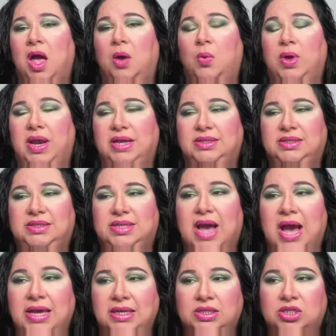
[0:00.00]
what I
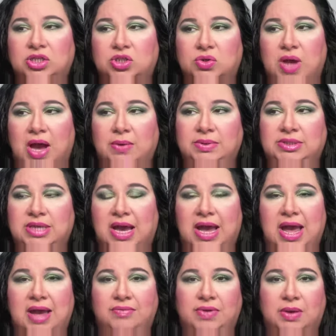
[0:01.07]
decided to do, I was I
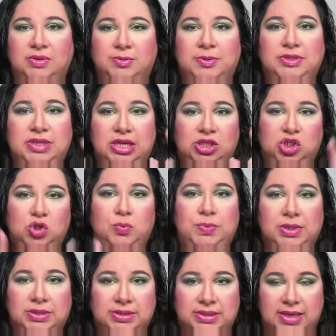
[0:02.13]
have I was supposed to take two
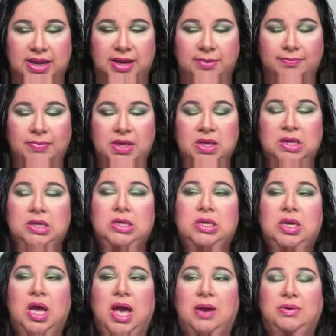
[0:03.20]
pills a day.
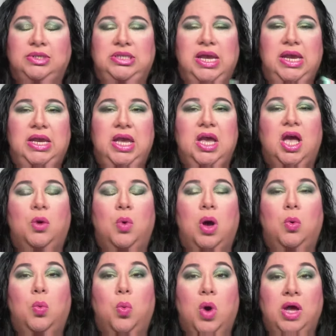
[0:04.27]
I was taking
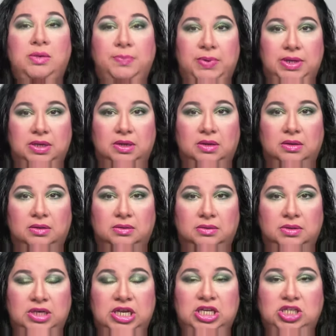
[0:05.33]
one pill
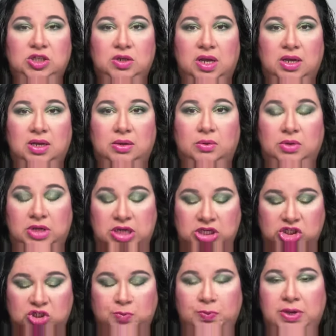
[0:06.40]
each
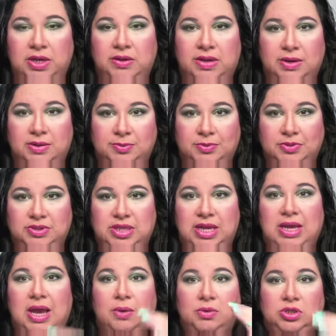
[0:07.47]
each pill that I was supposed to
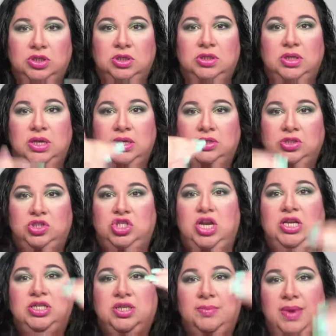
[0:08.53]
take. I would
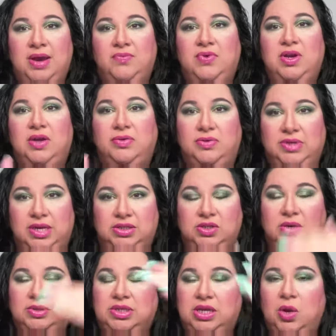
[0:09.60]
interchange them every other day, so I
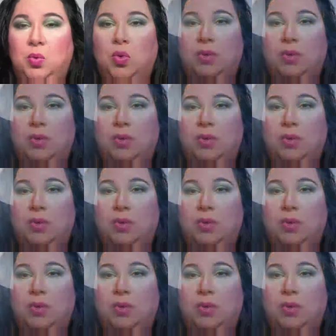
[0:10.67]
was taking